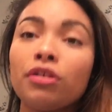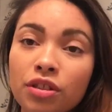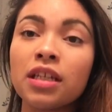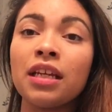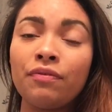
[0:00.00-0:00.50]

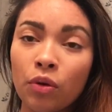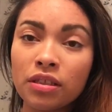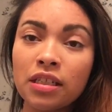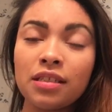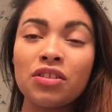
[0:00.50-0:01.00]
interested in
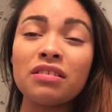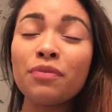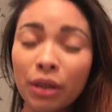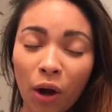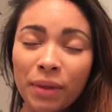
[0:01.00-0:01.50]
falsies, just
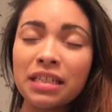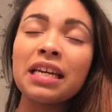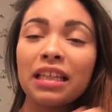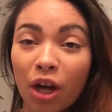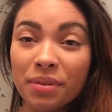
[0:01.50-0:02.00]
leave me a comment
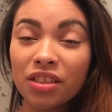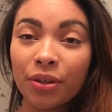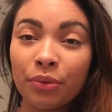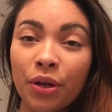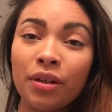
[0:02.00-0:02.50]
in the comment section
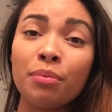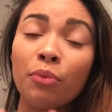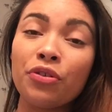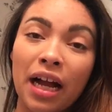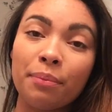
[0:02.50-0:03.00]
down below and I'd be
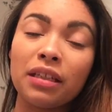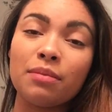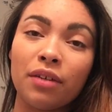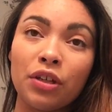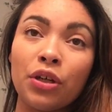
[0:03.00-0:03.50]
more than happy
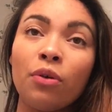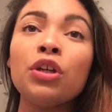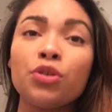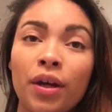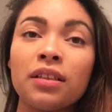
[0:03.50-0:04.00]
to make a video
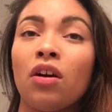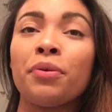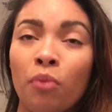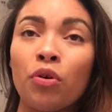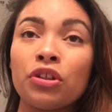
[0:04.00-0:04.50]
directly
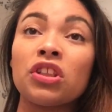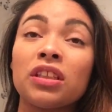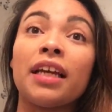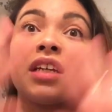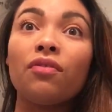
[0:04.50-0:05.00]
on more
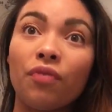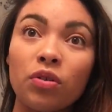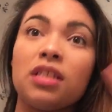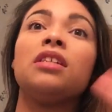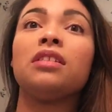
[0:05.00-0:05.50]
like
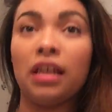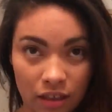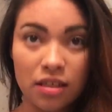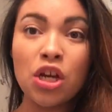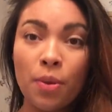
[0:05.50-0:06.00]
falsies
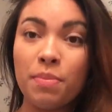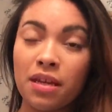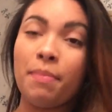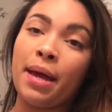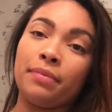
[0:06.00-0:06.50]
and
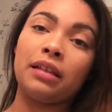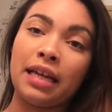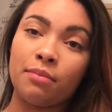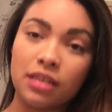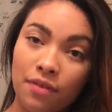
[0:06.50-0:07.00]
big bam
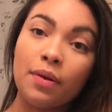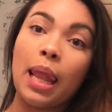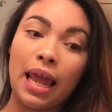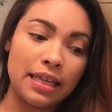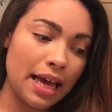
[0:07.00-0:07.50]
glam stuff
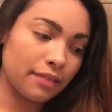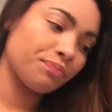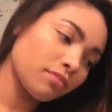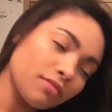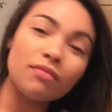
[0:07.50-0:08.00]
like that.
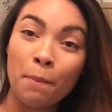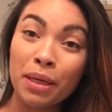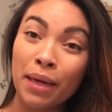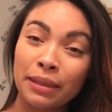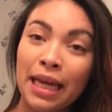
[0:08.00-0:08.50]

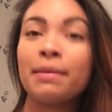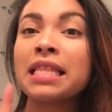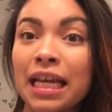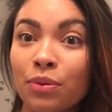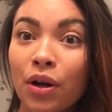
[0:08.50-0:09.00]
Big bam glam,
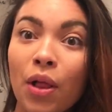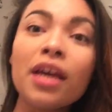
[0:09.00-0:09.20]
that's what I'll call